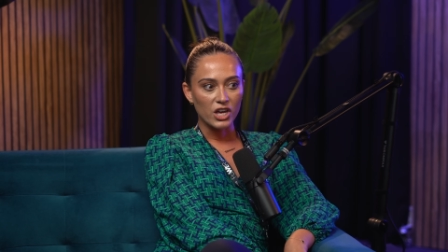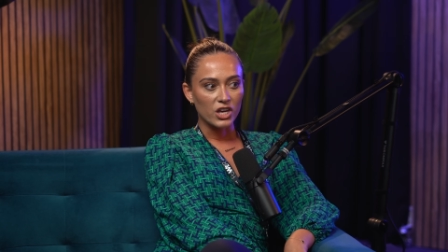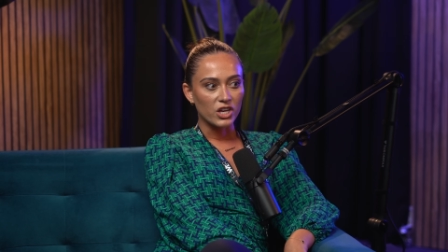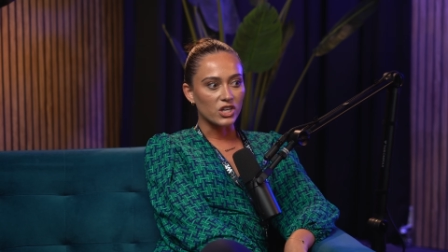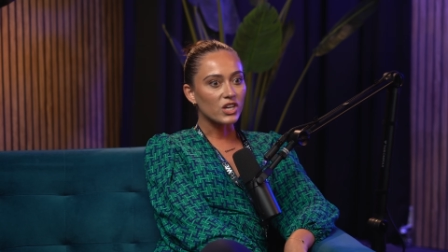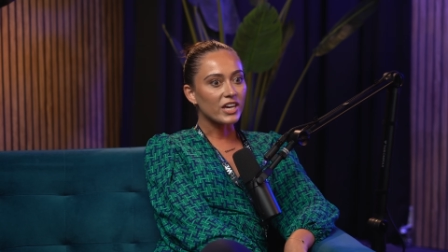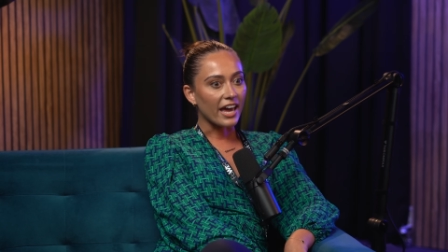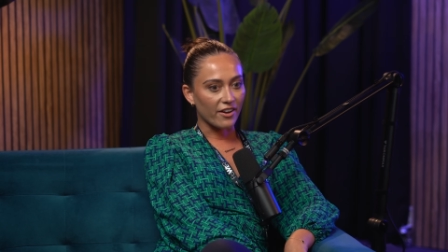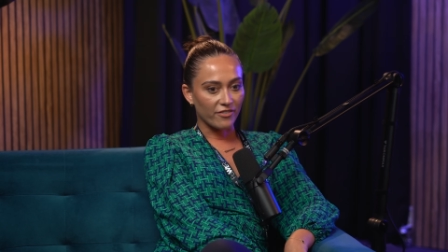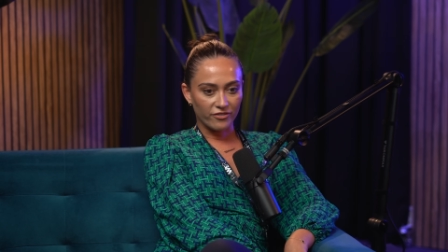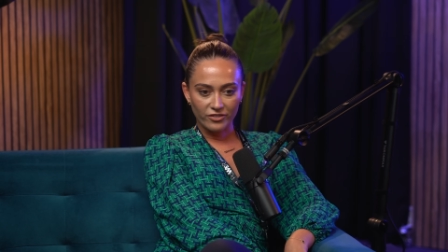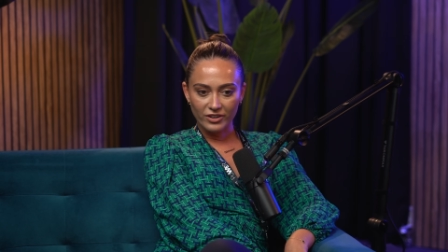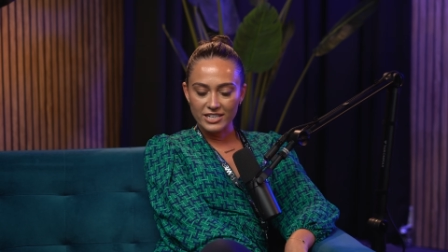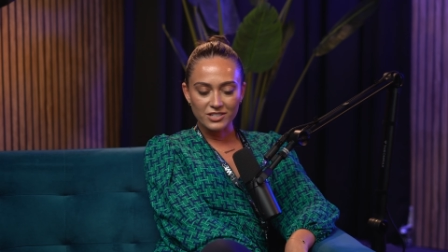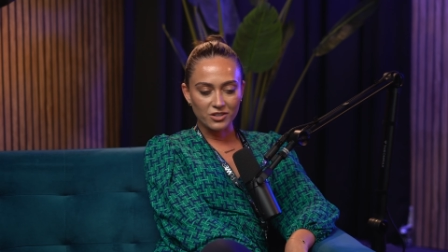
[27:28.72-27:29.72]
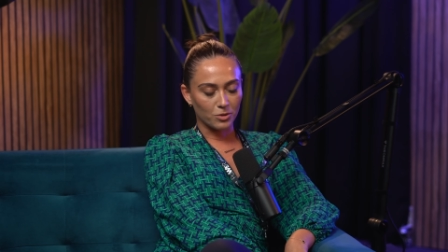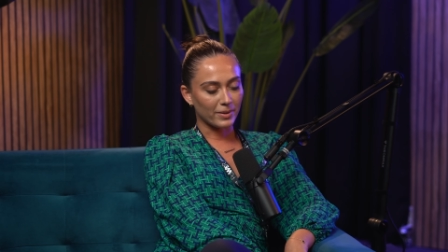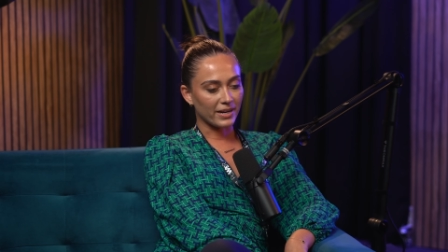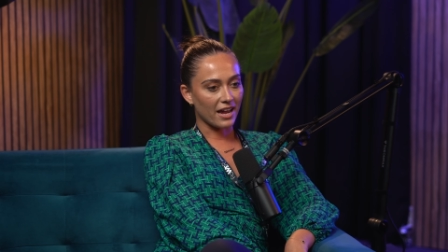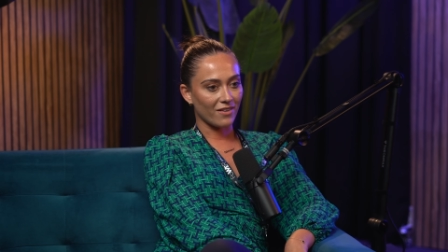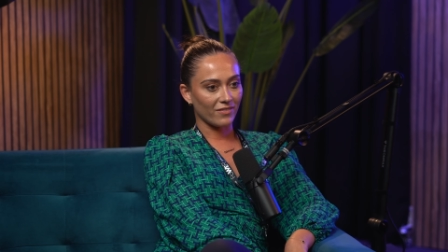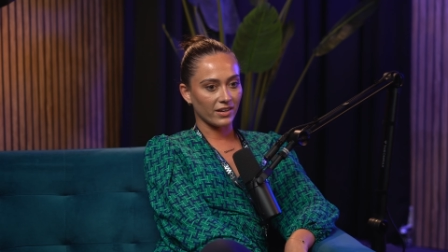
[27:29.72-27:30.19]
you get a free scuba
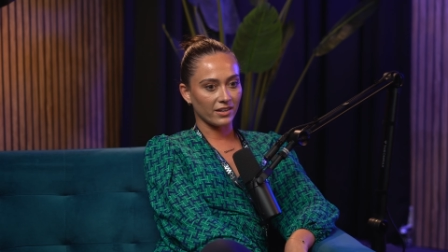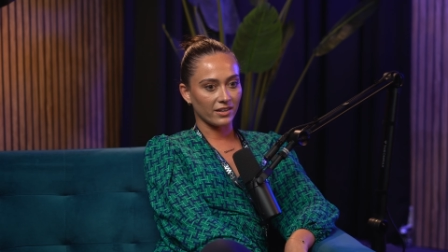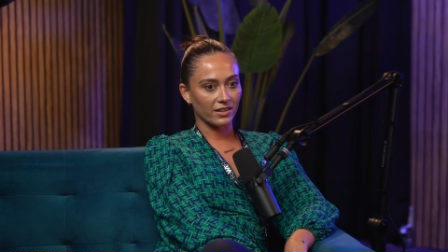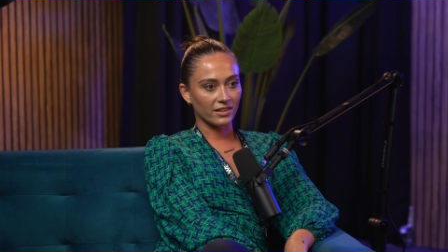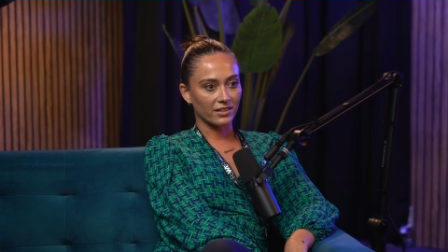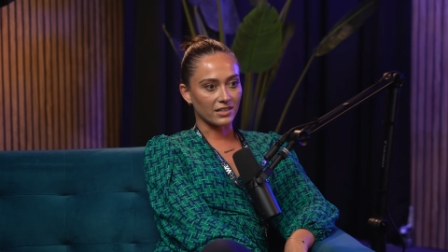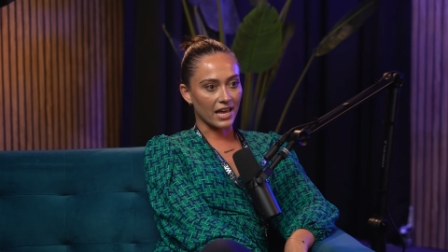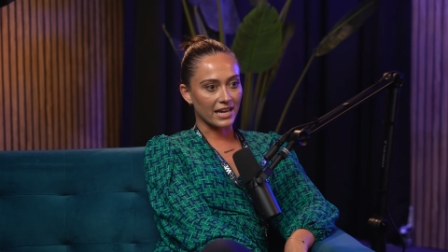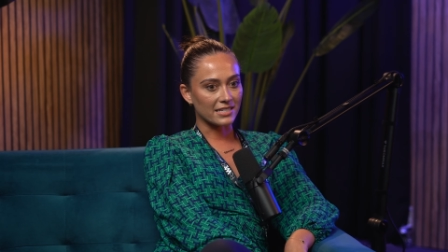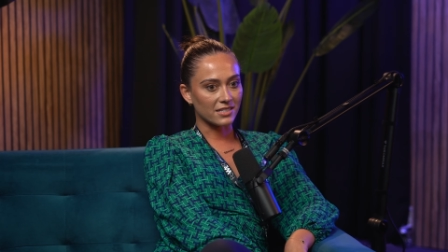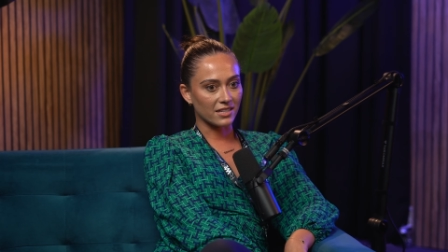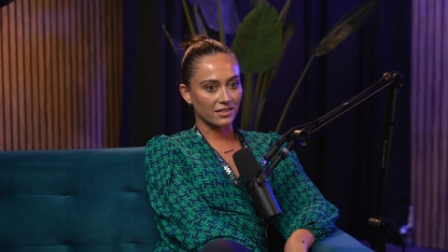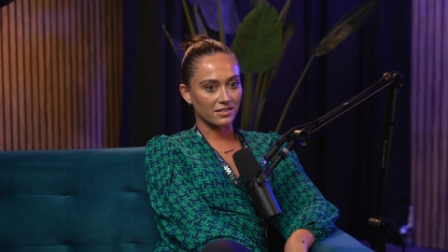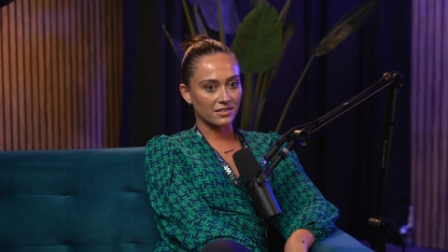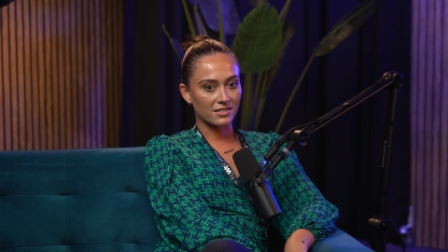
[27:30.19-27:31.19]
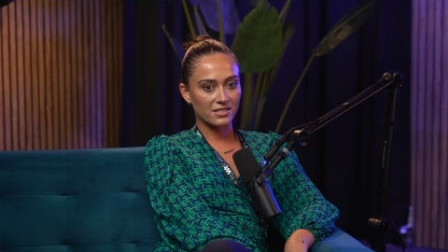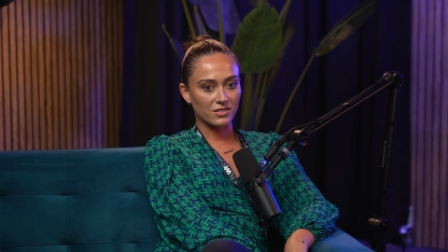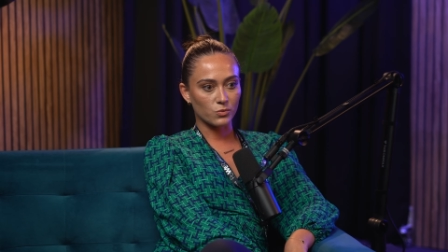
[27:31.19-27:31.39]
diving license.